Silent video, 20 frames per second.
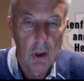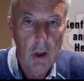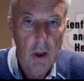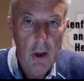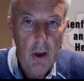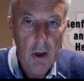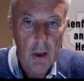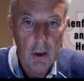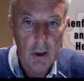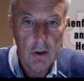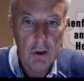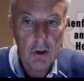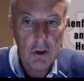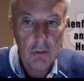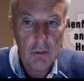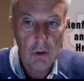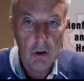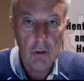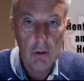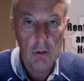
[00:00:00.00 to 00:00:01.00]
And I just
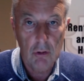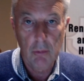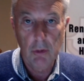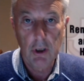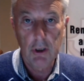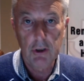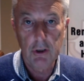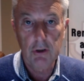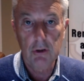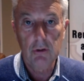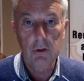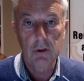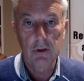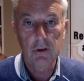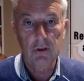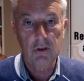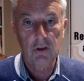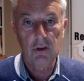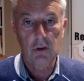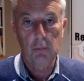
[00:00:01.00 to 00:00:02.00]
want to remind you, this
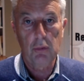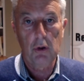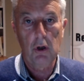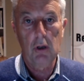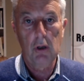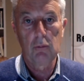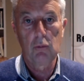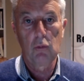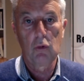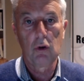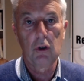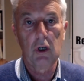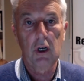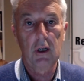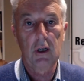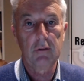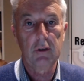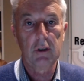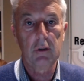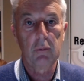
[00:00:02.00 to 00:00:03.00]
is a problem we're
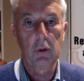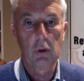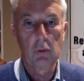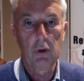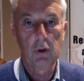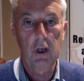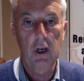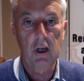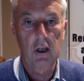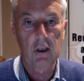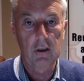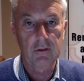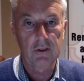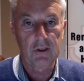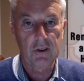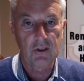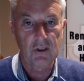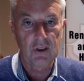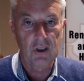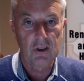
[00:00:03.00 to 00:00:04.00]
having, but we have
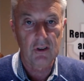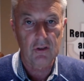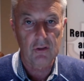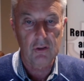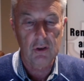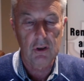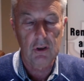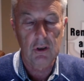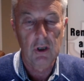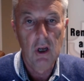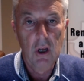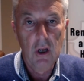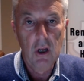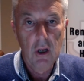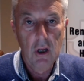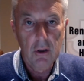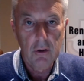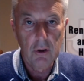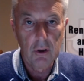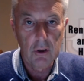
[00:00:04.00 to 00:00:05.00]
successfully
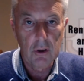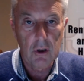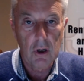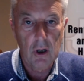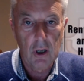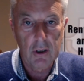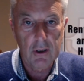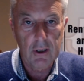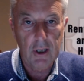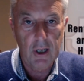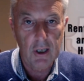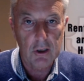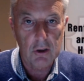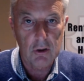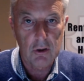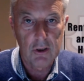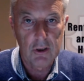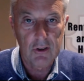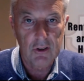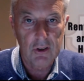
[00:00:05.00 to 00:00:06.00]
done contact
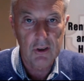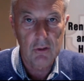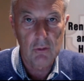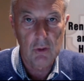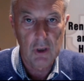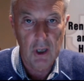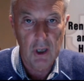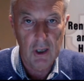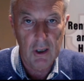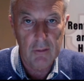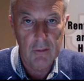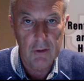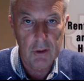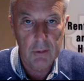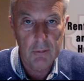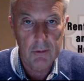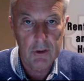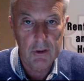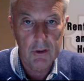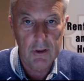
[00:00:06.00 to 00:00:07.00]
tracing. We have
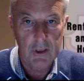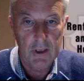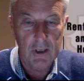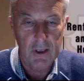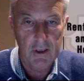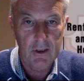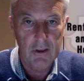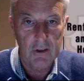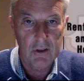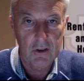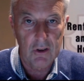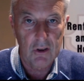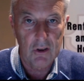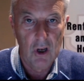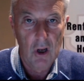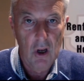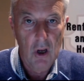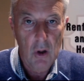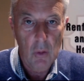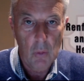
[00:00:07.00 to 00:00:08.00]
limited the cases.
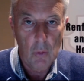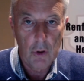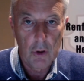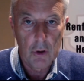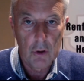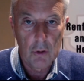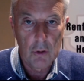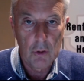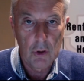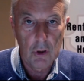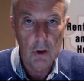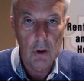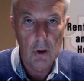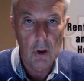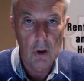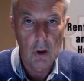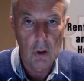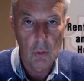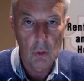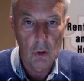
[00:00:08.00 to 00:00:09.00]
We are doing our
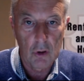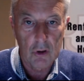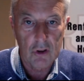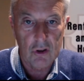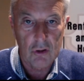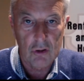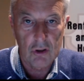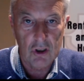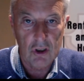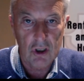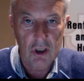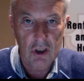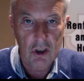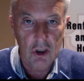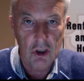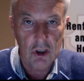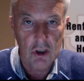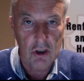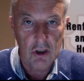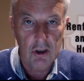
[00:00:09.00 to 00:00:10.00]
work
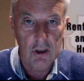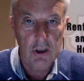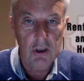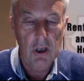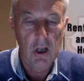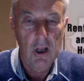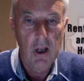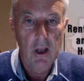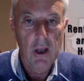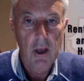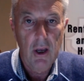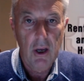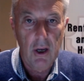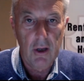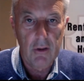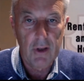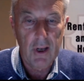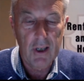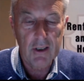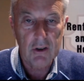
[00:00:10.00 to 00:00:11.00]
strategically, and
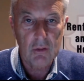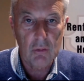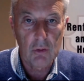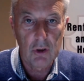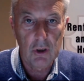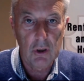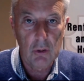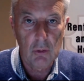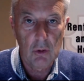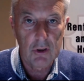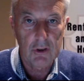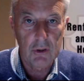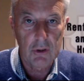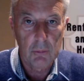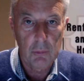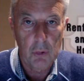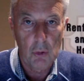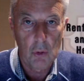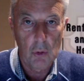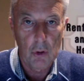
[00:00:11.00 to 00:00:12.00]
that's really what's
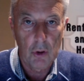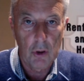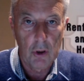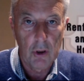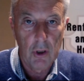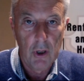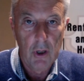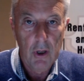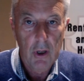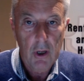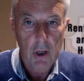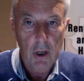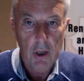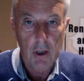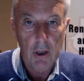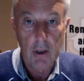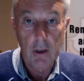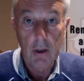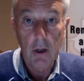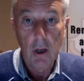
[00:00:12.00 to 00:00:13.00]
important.
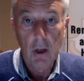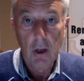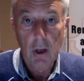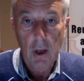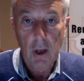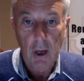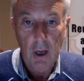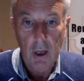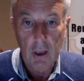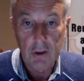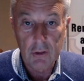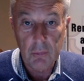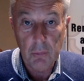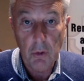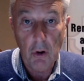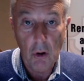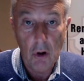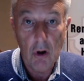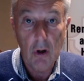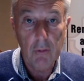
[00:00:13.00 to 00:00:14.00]
And as
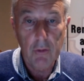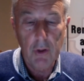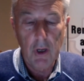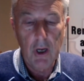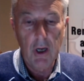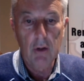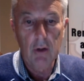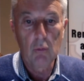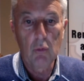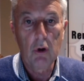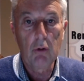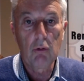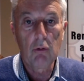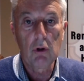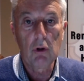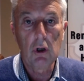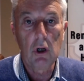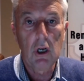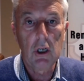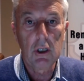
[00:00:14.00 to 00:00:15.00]
part of that, we
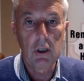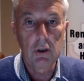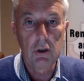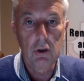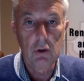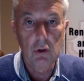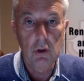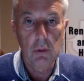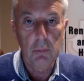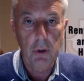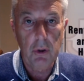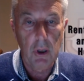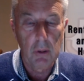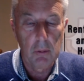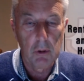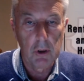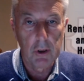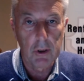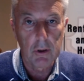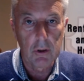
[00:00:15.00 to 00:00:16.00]
rely on you, the
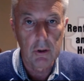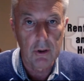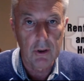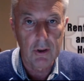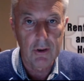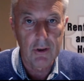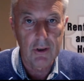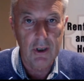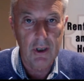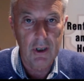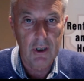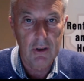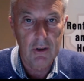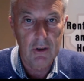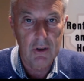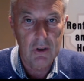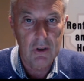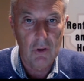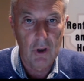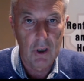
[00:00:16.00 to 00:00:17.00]
public, to contain this
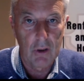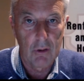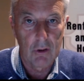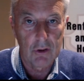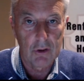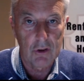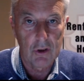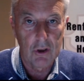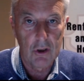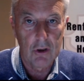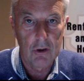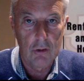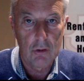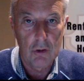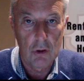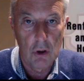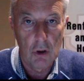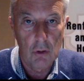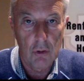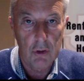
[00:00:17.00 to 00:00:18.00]
virus. And you know
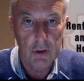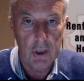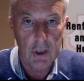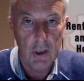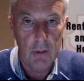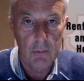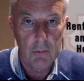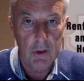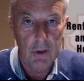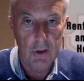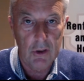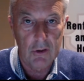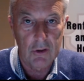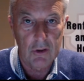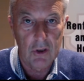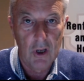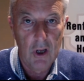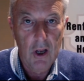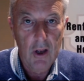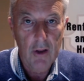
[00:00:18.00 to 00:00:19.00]
what that means.
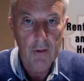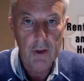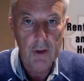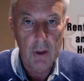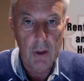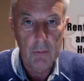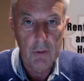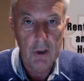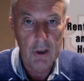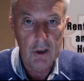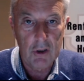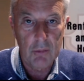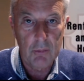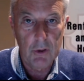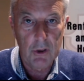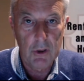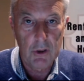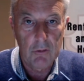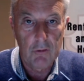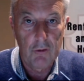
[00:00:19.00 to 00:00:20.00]
That means
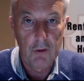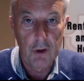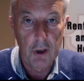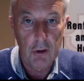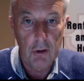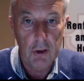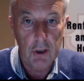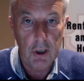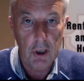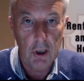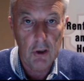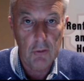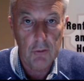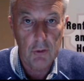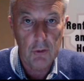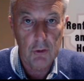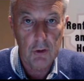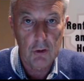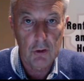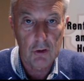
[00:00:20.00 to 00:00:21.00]
being very careful with
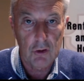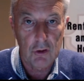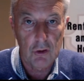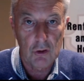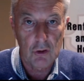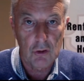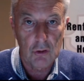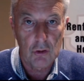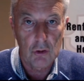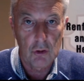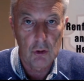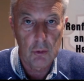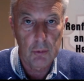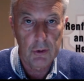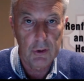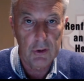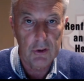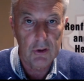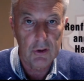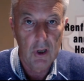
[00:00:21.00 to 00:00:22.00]
your social
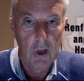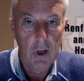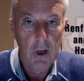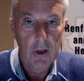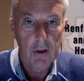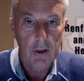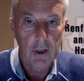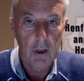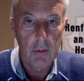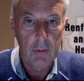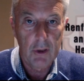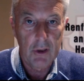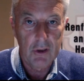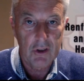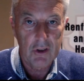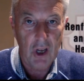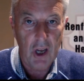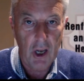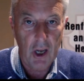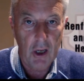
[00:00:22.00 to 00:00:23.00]
groupings. That means
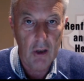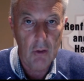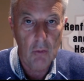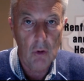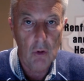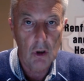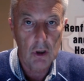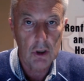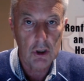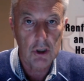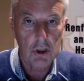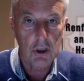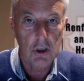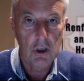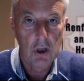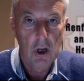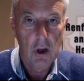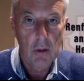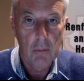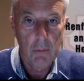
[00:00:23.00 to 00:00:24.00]
hand washing,
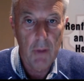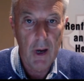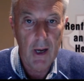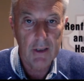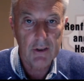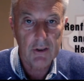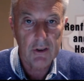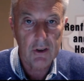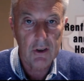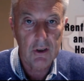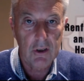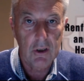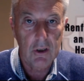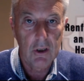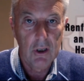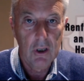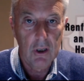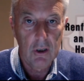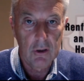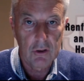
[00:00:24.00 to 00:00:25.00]
masking,
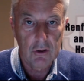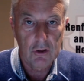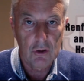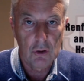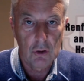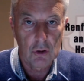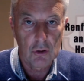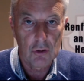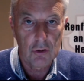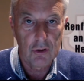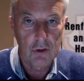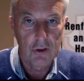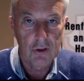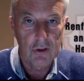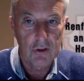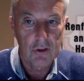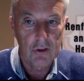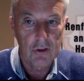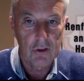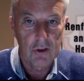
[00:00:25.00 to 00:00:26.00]
and social
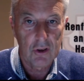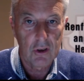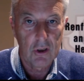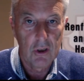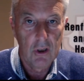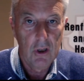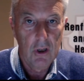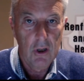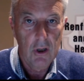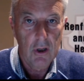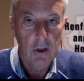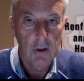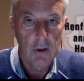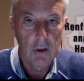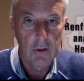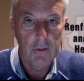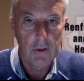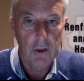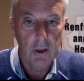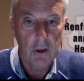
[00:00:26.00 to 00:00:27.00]
distancing. And I
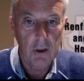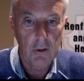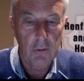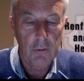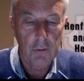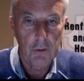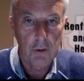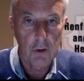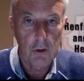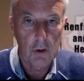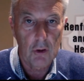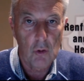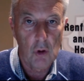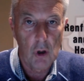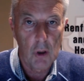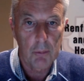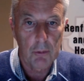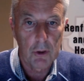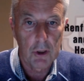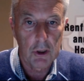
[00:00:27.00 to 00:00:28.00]
thank you for your
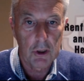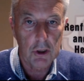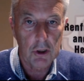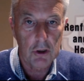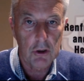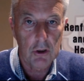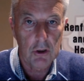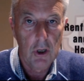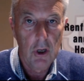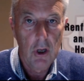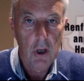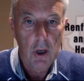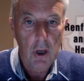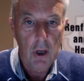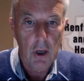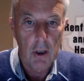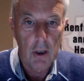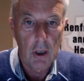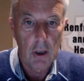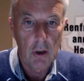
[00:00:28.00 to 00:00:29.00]
cooperation. And
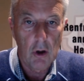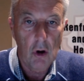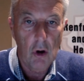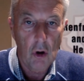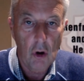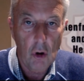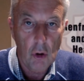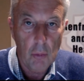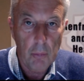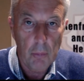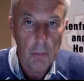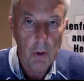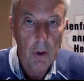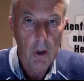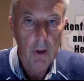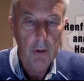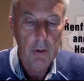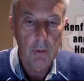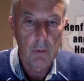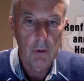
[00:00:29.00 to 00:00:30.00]
I hope
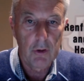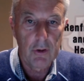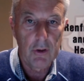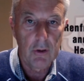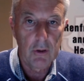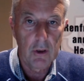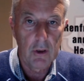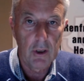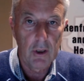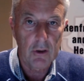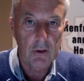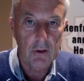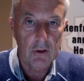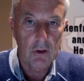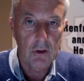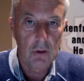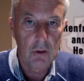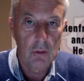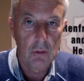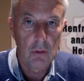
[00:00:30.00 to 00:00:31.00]
that within the next
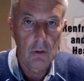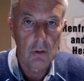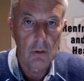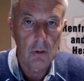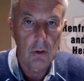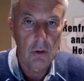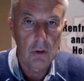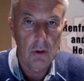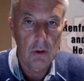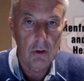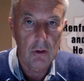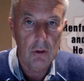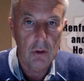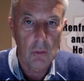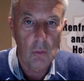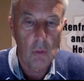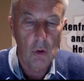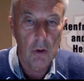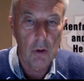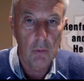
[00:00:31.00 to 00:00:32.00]

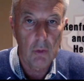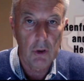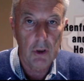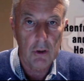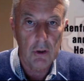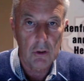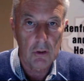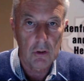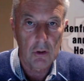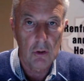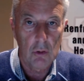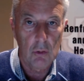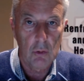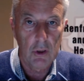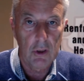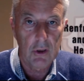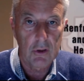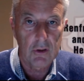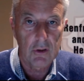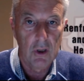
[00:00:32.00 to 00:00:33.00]
1 week to 2
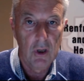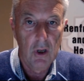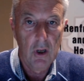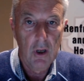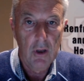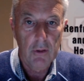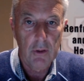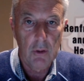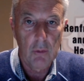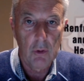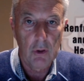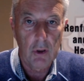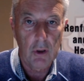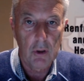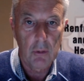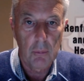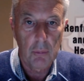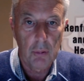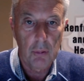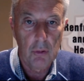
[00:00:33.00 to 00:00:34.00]
weeks, that we can
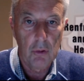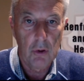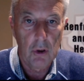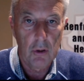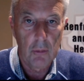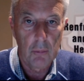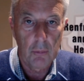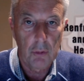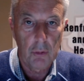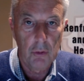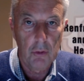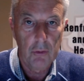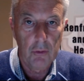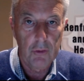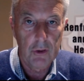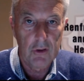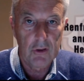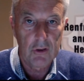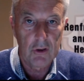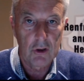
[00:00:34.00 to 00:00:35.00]
improve
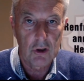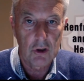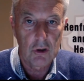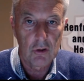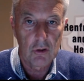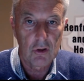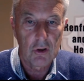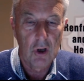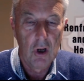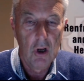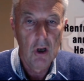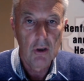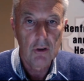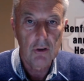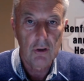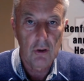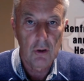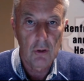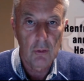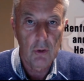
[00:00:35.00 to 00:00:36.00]
these issues so
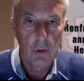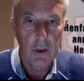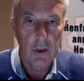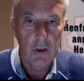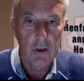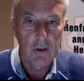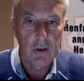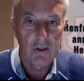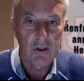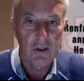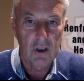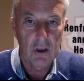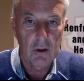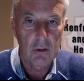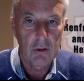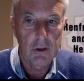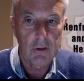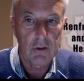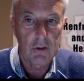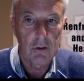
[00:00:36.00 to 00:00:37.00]
that we can accelerate
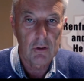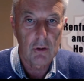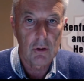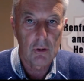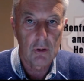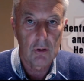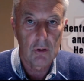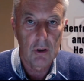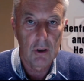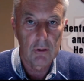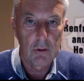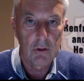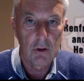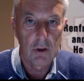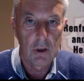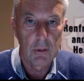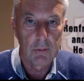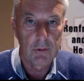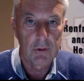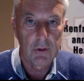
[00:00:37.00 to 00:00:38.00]
the turnaround
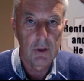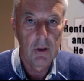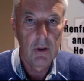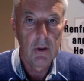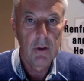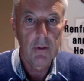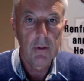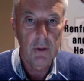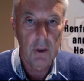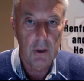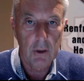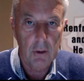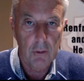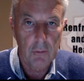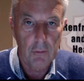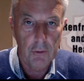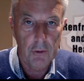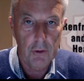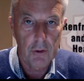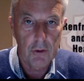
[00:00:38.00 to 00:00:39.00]
times. Thank you for
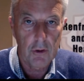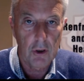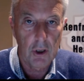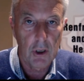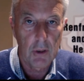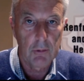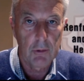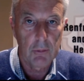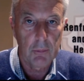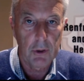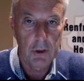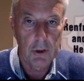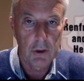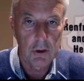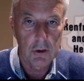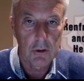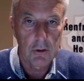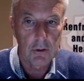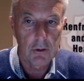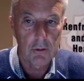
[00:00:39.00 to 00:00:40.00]
your time and patience.